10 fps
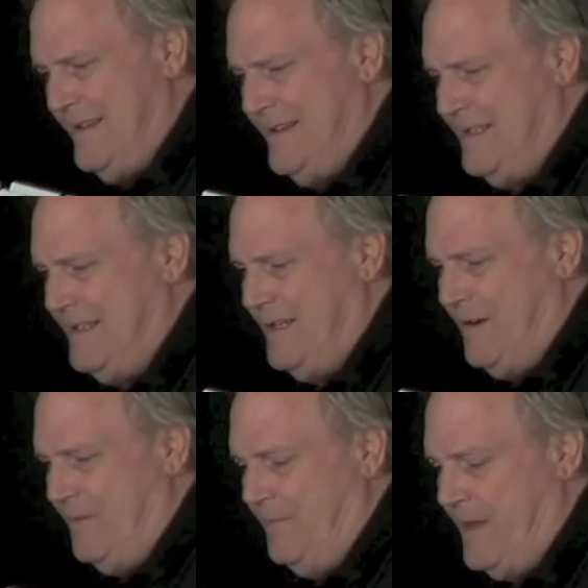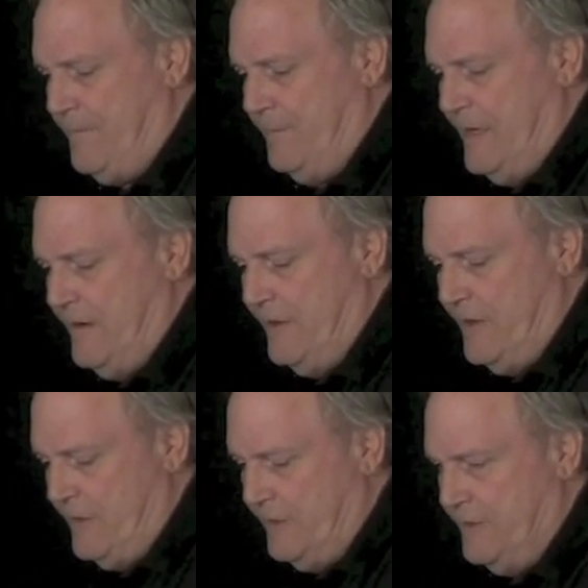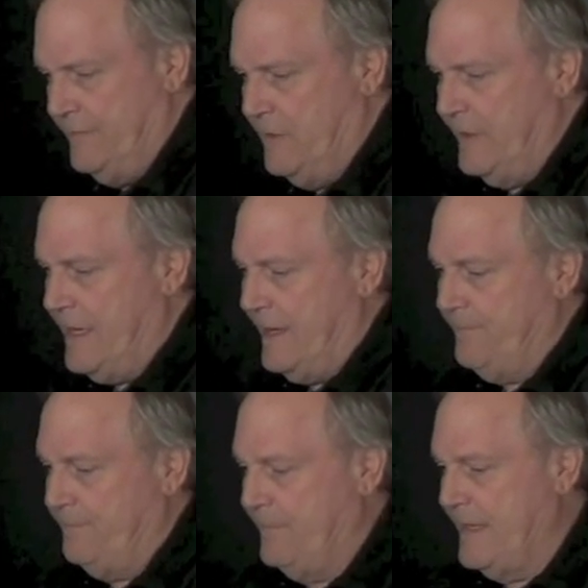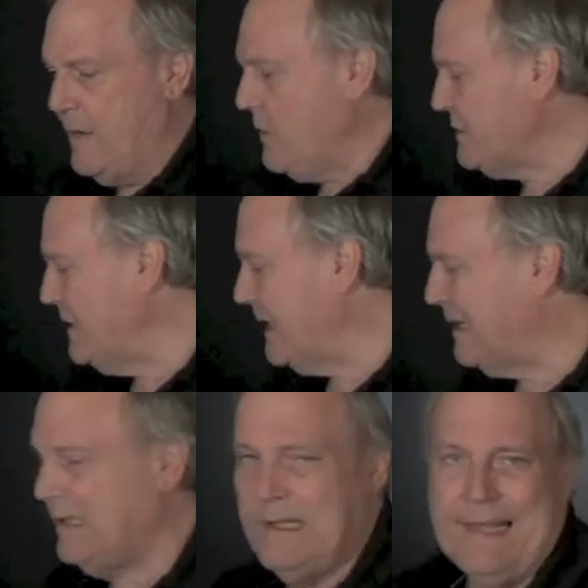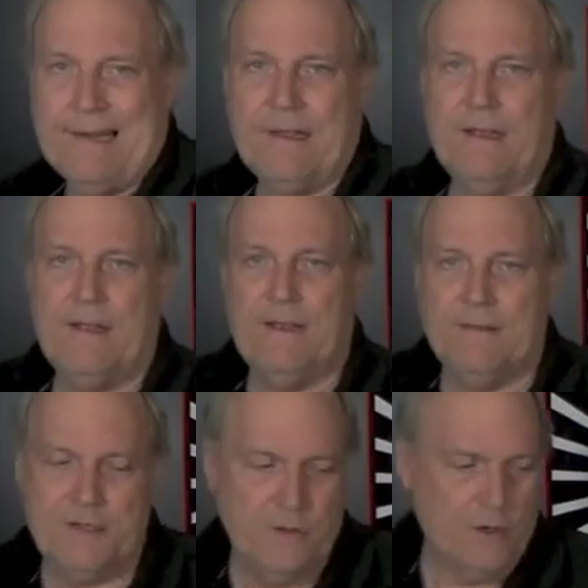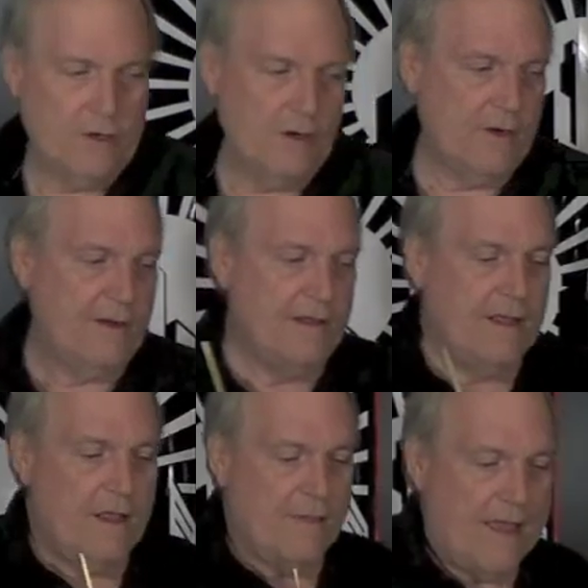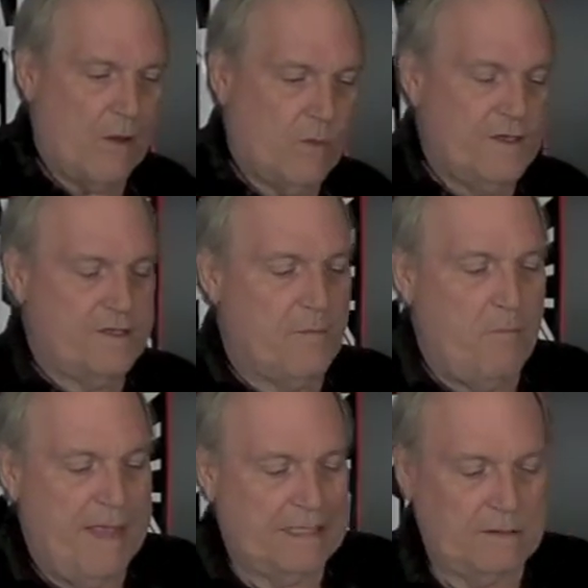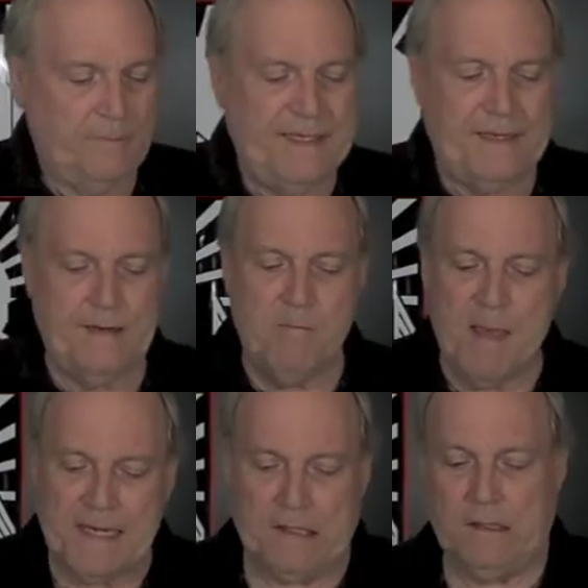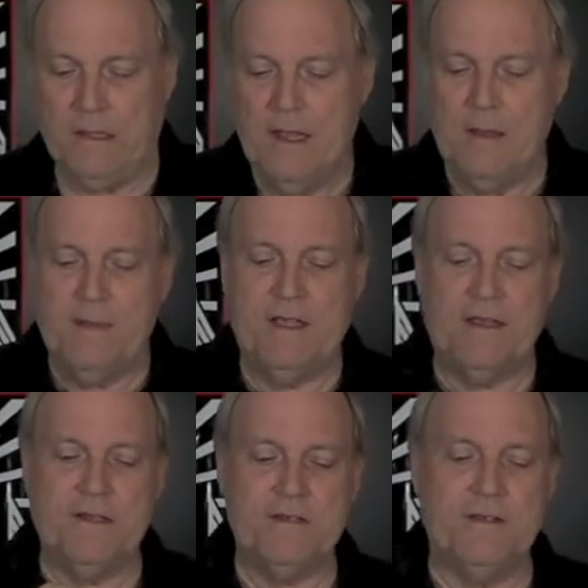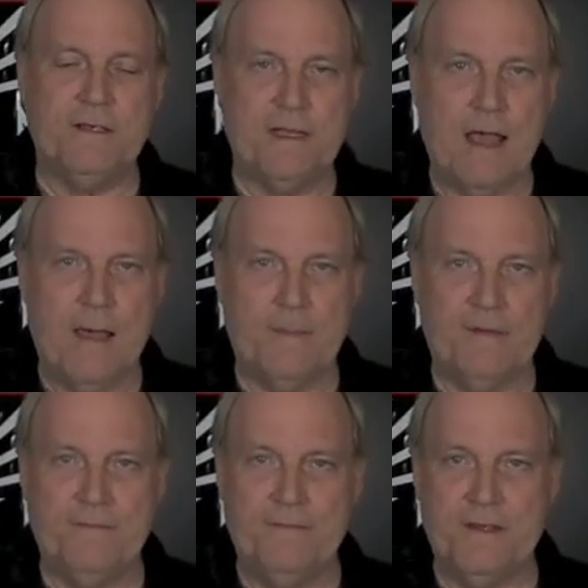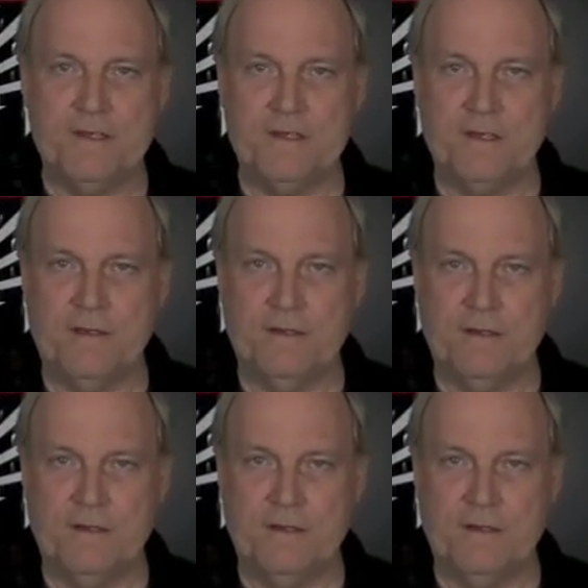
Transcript: So, there it goes. Okay, that wasn't a click that you heard. That was metal meeting metal, because the top of this